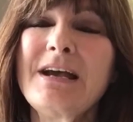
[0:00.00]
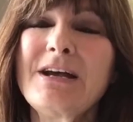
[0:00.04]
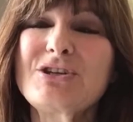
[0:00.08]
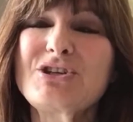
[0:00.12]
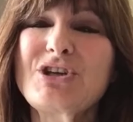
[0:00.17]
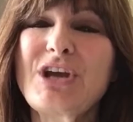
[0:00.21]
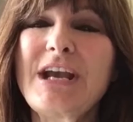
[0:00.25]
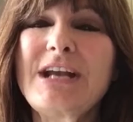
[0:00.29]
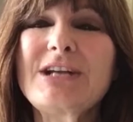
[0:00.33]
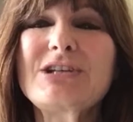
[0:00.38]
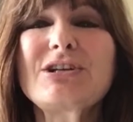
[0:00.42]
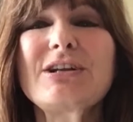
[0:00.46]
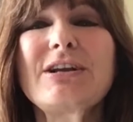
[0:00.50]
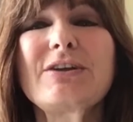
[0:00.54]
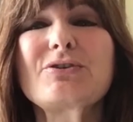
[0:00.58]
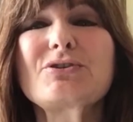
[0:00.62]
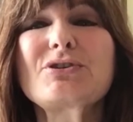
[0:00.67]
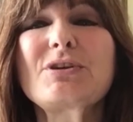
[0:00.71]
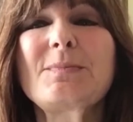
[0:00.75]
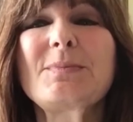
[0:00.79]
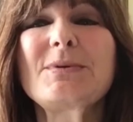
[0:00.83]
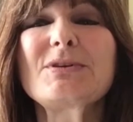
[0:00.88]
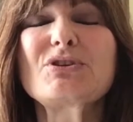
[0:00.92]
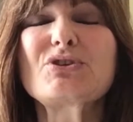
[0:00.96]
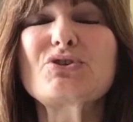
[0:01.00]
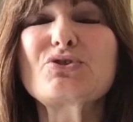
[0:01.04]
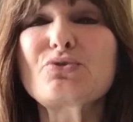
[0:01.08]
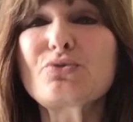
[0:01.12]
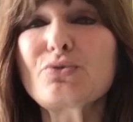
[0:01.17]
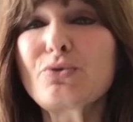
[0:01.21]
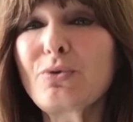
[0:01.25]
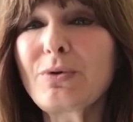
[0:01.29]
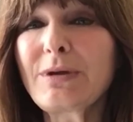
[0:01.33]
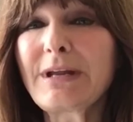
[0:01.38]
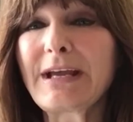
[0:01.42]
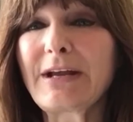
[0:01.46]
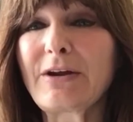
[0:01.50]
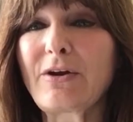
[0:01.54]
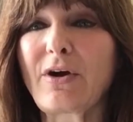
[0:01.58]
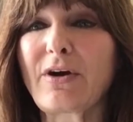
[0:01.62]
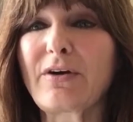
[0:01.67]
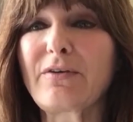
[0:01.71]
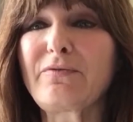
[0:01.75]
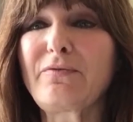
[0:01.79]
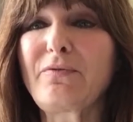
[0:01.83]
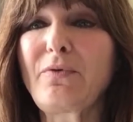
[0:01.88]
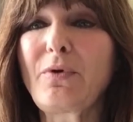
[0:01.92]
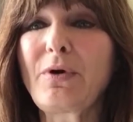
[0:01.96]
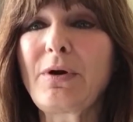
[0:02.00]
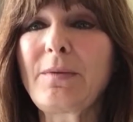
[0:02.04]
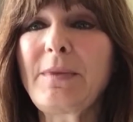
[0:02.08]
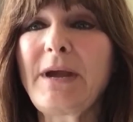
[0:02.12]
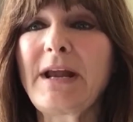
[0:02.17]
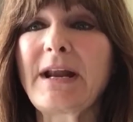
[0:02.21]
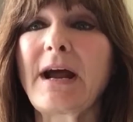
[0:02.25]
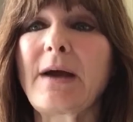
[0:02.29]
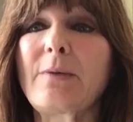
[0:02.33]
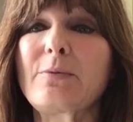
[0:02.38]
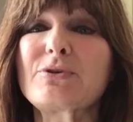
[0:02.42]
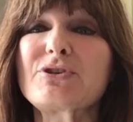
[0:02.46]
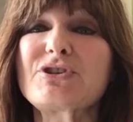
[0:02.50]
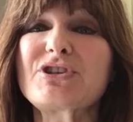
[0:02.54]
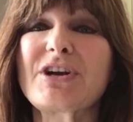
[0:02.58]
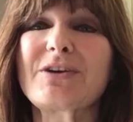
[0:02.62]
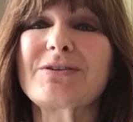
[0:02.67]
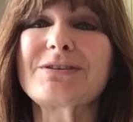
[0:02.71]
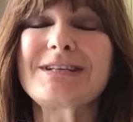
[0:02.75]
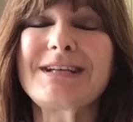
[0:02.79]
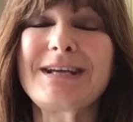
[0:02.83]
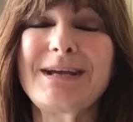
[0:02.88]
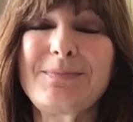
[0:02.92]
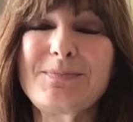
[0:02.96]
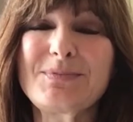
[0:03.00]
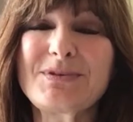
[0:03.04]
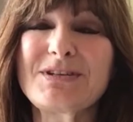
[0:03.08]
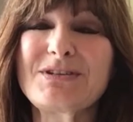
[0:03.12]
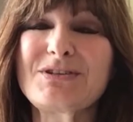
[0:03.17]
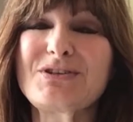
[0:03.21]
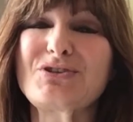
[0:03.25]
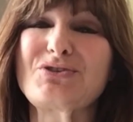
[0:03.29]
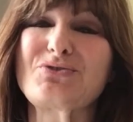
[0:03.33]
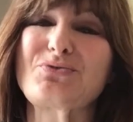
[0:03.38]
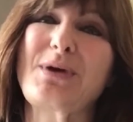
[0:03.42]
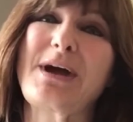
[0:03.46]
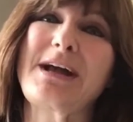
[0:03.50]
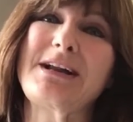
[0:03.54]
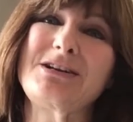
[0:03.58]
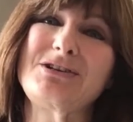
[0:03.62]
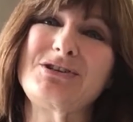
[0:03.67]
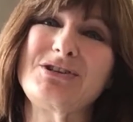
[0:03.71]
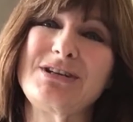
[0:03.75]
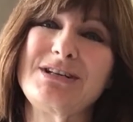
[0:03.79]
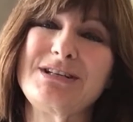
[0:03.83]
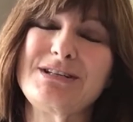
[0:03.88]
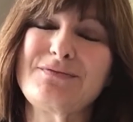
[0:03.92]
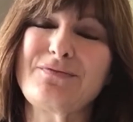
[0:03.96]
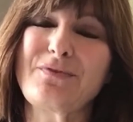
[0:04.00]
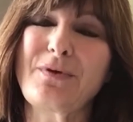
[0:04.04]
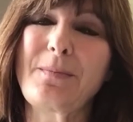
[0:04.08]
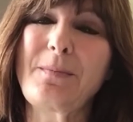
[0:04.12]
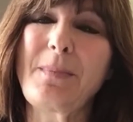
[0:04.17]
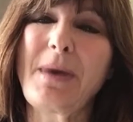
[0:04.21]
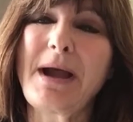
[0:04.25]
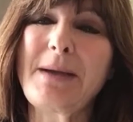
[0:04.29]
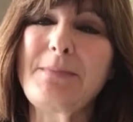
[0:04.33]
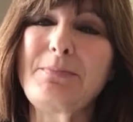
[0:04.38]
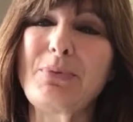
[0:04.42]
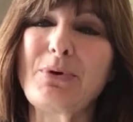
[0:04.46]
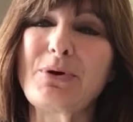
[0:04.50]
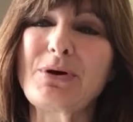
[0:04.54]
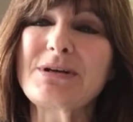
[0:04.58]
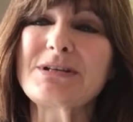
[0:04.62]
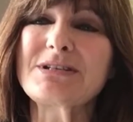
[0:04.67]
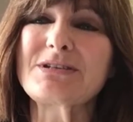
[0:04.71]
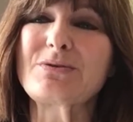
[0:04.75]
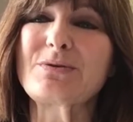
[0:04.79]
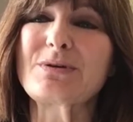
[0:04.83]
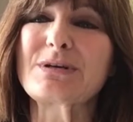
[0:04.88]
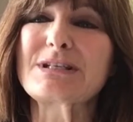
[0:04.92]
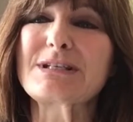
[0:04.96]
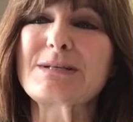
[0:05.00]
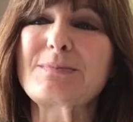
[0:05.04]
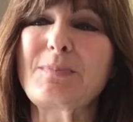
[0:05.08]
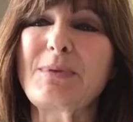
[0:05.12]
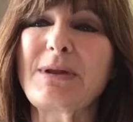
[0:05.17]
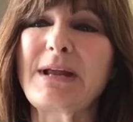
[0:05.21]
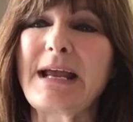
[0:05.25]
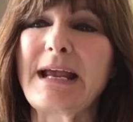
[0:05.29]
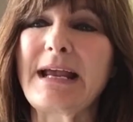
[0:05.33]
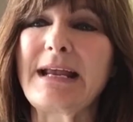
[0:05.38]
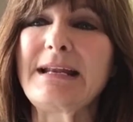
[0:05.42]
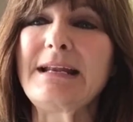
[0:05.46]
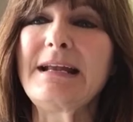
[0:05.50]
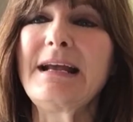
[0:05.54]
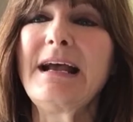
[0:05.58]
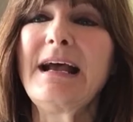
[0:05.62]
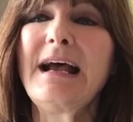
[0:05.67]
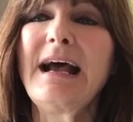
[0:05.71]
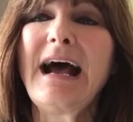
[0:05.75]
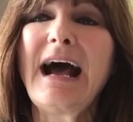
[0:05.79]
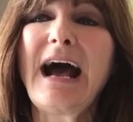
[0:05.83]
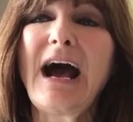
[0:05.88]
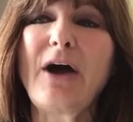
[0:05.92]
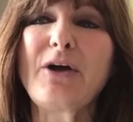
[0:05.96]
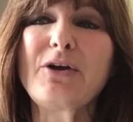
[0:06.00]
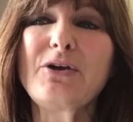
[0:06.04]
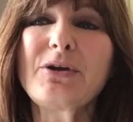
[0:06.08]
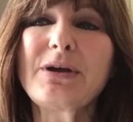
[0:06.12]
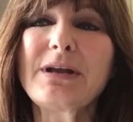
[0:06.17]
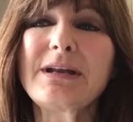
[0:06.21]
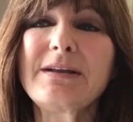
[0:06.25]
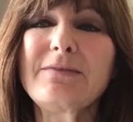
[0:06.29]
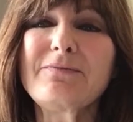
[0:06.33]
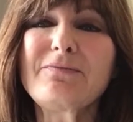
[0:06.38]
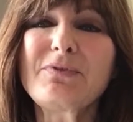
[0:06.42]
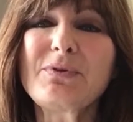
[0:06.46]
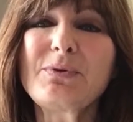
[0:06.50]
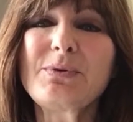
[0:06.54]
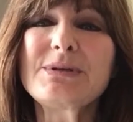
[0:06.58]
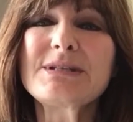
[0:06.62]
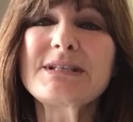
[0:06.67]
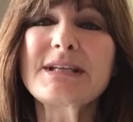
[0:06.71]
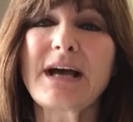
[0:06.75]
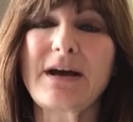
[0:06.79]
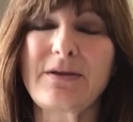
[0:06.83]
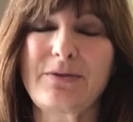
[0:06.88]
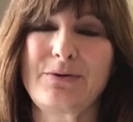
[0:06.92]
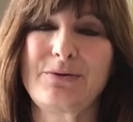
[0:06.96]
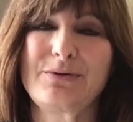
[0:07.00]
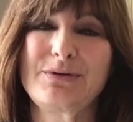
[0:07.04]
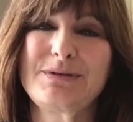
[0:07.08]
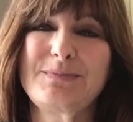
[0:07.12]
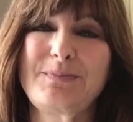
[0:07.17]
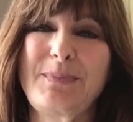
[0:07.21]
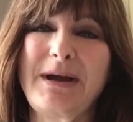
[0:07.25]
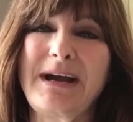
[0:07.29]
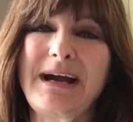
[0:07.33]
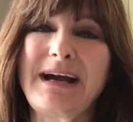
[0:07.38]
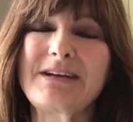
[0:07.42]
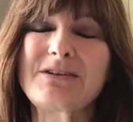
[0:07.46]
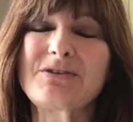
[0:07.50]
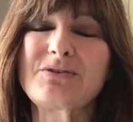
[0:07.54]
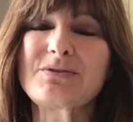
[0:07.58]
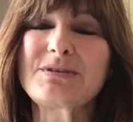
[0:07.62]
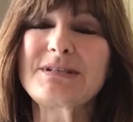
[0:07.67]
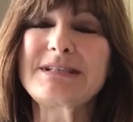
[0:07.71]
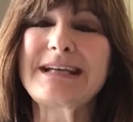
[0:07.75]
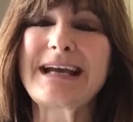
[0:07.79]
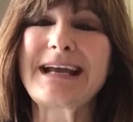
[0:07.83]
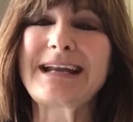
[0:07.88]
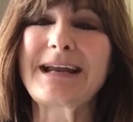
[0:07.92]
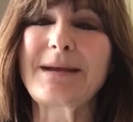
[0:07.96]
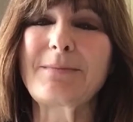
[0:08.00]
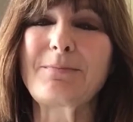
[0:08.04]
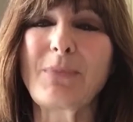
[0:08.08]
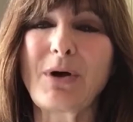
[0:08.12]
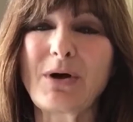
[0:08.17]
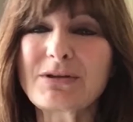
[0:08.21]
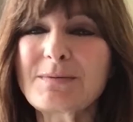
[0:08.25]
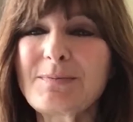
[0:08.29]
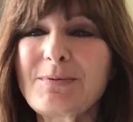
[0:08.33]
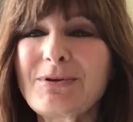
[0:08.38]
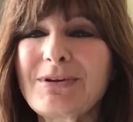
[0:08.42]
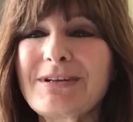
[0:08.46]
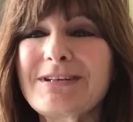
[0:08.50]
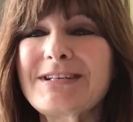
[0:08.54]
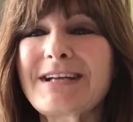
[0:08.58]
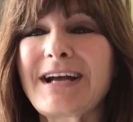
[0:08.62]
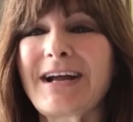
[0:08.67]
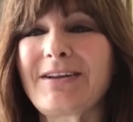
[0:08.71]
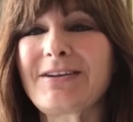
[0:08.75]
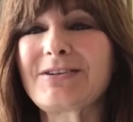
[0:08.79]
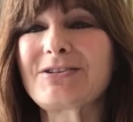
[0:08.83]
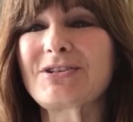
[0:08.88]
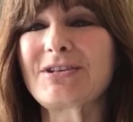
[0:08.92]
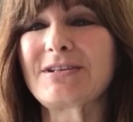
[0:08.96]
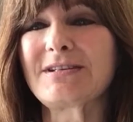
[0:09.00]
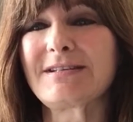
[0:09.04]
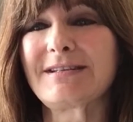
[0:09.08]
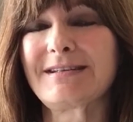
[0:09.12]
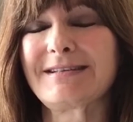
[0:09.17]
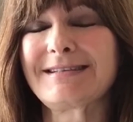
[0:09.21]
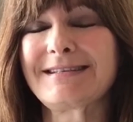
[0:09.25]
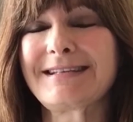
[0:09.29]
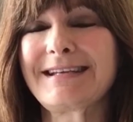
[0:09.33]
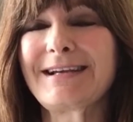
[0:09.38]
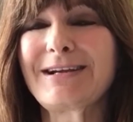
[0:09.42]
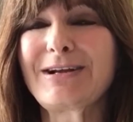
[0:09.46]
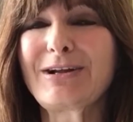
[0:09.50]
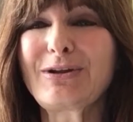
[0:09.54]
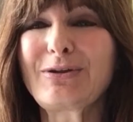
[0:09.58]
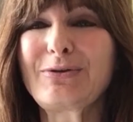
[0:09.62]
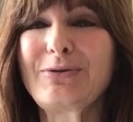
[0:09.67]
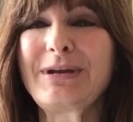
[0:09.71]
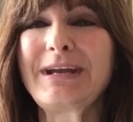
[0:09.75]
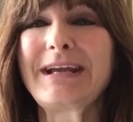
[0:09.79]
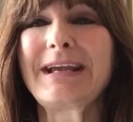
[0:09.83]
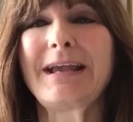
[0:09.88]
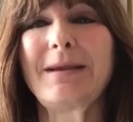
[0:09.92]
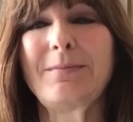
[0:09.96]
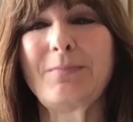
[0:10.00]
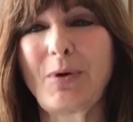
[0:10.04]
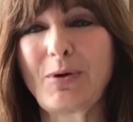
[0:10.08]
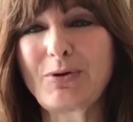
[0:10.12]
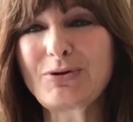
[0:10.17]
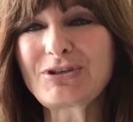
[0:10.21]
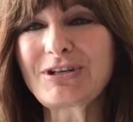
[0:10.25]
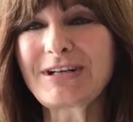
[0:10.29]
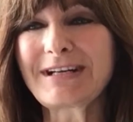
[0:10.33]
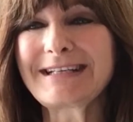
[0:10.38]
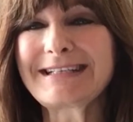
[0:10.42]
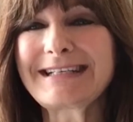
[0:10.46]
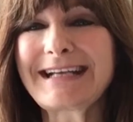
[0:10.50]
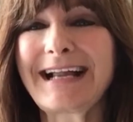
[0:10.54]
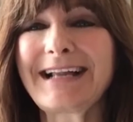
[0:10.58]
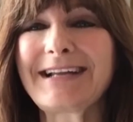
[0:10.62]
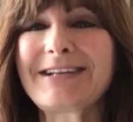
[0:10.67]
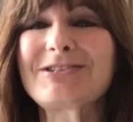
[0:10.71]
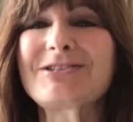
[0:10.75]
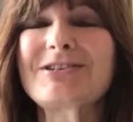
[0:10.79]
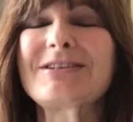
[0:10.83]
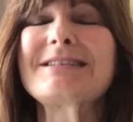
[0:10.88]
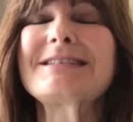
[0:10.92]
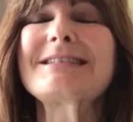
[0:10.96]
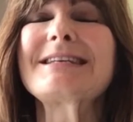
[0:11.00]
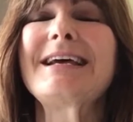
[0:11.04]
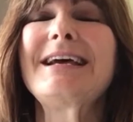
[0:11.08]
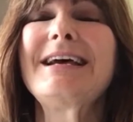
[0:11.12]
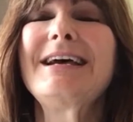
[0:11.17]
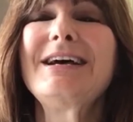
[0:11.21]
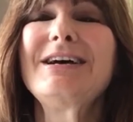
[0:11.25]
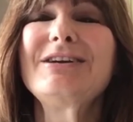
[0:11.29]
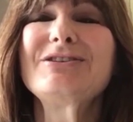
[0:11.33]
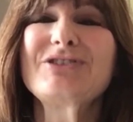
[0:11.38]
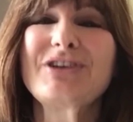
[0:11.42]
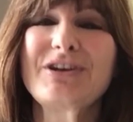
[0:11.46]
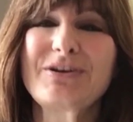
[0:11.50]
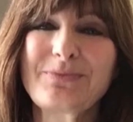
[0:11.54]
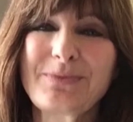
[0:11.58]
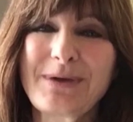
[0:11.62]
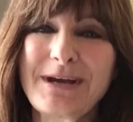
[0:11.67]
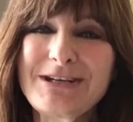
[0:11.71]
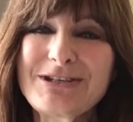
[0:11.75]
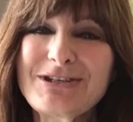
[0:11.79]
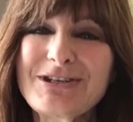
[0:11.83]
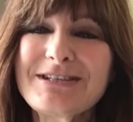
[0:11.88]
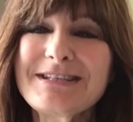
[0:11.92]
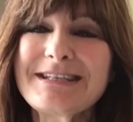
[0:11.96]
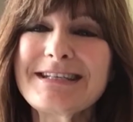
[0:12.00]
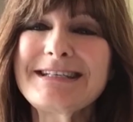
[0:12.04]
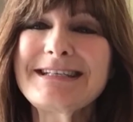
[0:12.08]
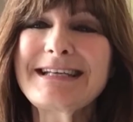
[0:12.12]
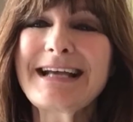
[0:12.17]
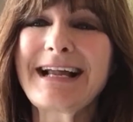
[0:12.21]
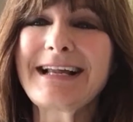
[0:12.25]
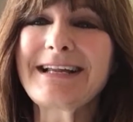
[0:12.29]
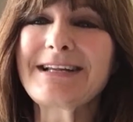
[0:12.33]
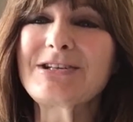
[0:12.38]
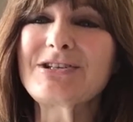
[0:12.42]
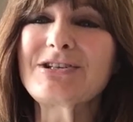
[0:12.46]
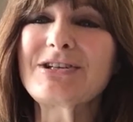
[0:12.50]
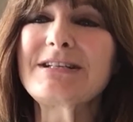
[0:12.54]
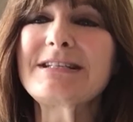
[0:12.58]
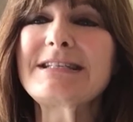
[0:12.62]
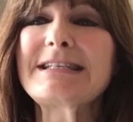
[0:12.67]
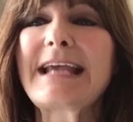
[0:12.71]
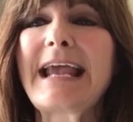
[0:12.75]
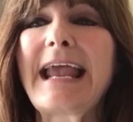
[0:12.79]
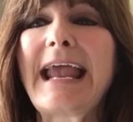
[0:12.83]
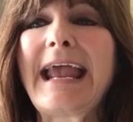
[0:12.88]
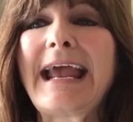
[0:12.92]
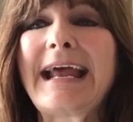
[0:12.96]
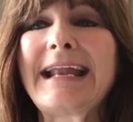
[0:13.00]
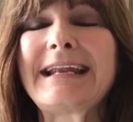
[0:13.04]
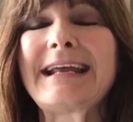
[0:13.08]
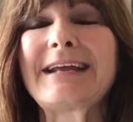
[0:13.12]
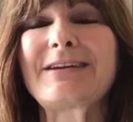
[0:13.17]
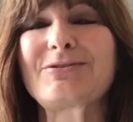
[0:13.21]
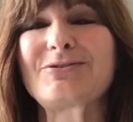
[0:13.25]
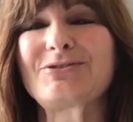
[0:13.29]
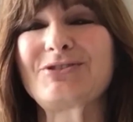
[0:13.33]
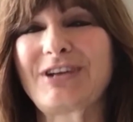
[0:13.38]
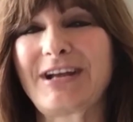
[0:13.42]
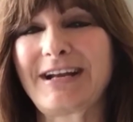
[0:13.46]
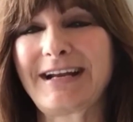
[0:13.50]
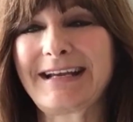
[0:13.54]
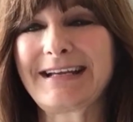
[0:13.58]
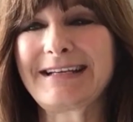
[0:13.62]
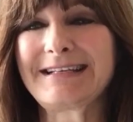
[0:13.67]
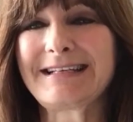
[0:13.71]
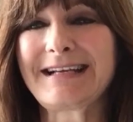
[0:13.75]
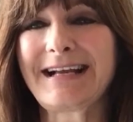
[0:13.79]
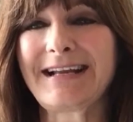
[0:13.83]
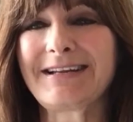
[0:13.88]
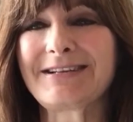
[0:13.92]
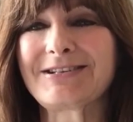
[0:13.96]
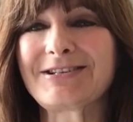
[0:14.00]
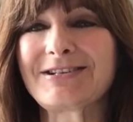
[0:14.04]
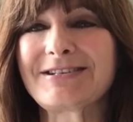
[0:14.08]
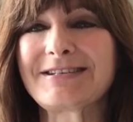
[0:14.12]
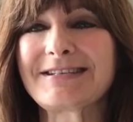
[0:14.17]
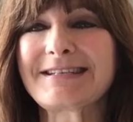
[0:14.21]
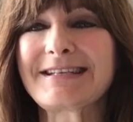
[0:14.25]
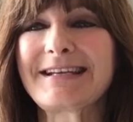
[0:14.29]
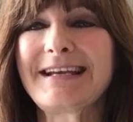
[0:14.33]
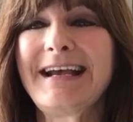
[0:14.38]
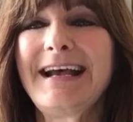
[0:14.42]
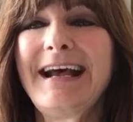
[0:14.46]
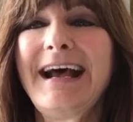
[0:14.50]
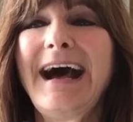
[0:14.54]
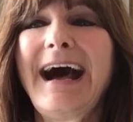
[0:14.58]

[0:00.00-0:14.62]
Change leadership is truly an art form, and I will share tips and strategies from my books to explain how you can influence others by understanding multiple intelligences, including emotional intelligence, generations intelligence, and energetic intelligence.